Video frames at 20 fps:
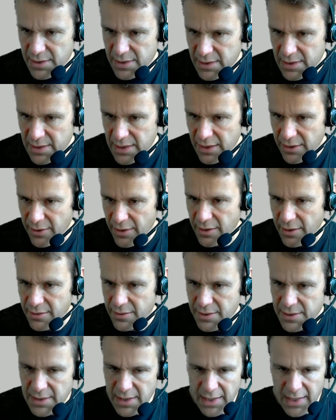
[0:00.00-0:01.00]
0.
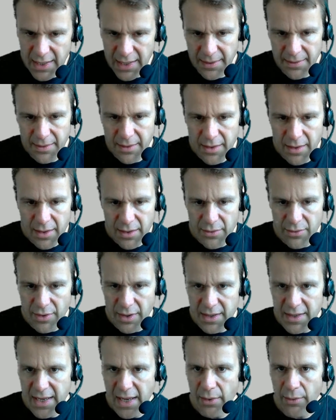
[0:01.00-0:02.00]
Stick it.
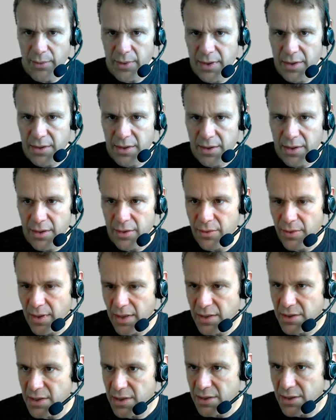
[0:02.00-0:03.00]
Right, and now what we can do
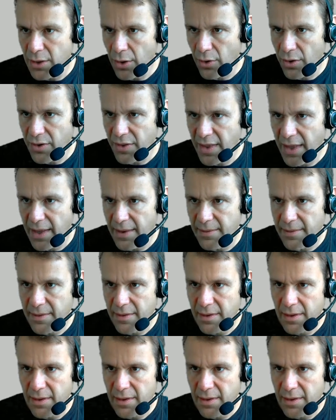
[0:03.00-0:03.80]
is just lock that.